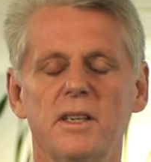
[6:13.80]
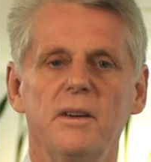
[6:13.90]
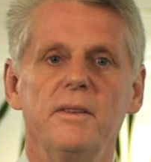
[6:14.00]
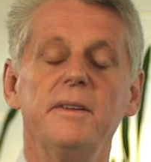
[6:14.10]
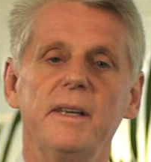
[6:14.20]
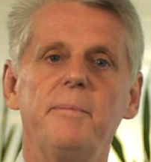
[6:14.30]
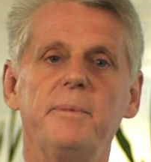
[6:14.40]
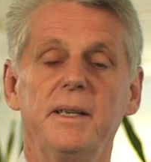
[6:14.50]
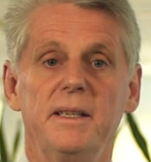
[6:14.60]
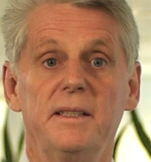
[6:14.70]
So
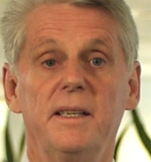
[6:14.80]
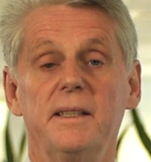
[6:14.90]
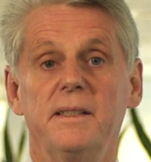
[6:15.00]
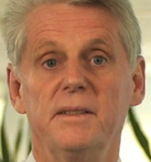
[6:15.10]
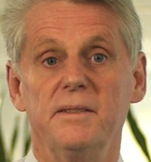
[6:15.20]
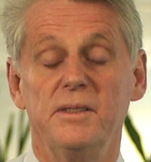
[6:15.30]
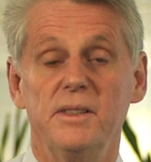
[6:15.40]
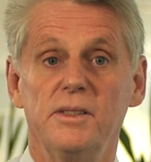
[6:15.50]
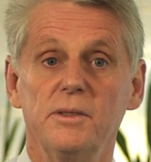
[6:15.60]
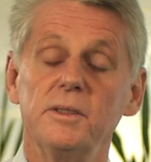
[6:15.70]
NAPLAN data
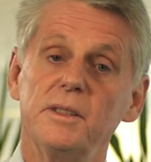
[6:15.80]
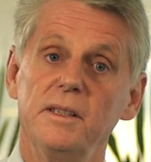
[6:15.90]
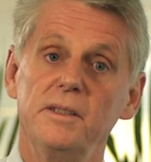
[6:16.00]
is also